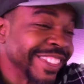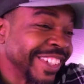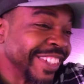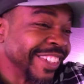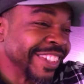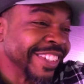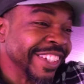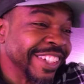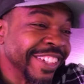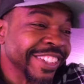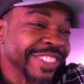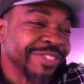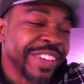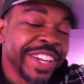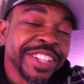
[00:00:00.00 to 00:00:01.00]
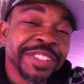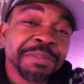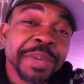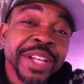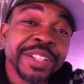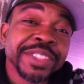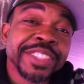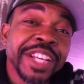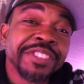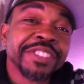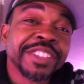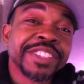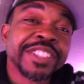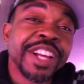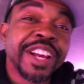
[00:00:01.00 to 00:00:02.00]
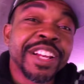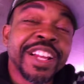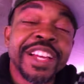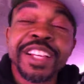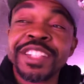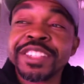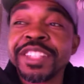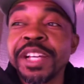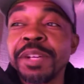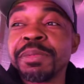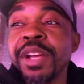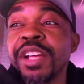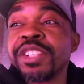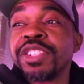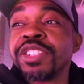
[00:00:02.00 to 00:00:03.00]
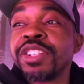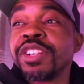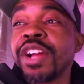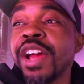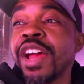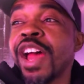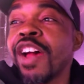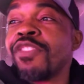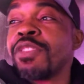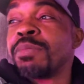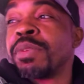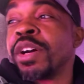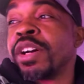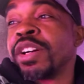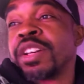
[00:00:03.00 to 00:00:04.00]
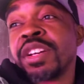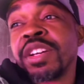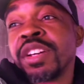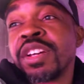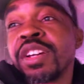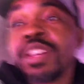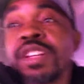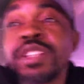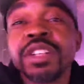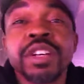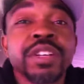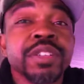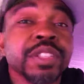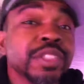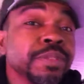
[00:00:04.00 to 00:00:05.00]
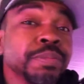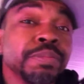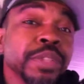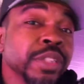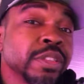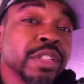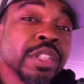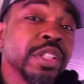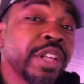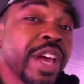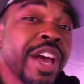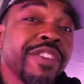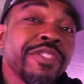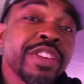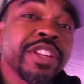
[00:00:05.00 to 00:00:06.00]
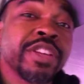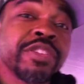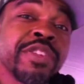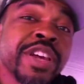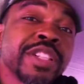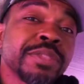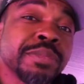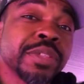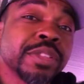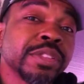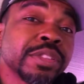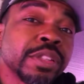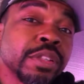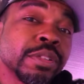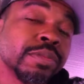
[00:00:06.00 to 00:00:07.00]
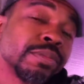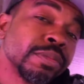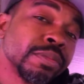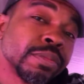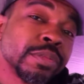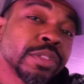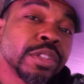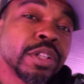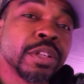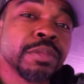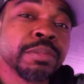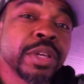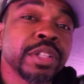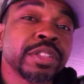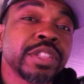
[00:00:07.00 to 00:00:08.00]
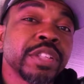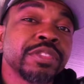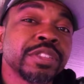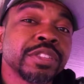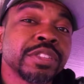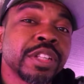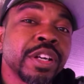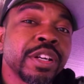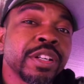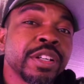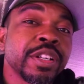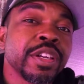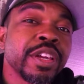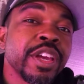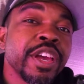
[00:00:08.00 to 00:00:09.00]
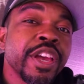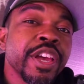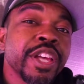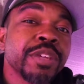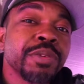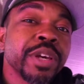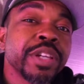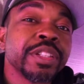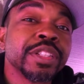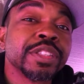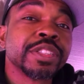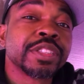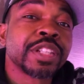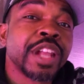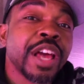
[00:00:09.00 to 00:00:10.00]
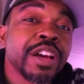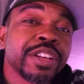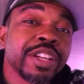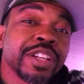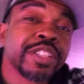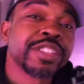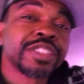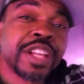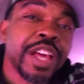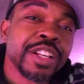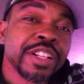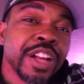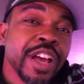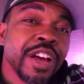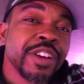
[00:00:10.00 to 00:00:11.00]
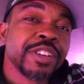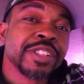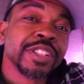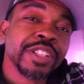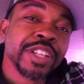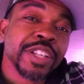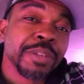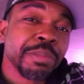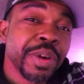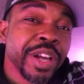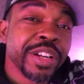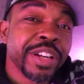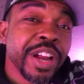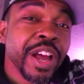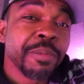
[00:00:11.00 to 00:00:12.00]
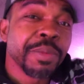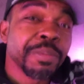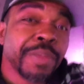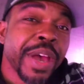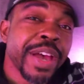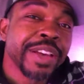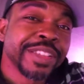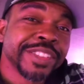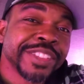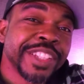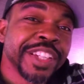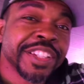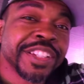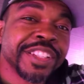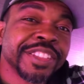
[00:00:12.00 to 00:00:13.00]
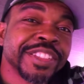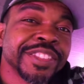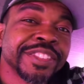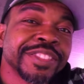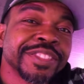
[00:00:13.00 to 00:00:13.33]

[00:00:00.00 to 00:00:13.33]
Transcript: so you know, it's better better safe than sorry. Like I say, I'm not sure I have it, but you know, it's, it's good to have it in the regimen. So you know, better safe than sorry. Anyway, this is Cloud Kicker signing out. Hit the button and I'll be back. Take it easy.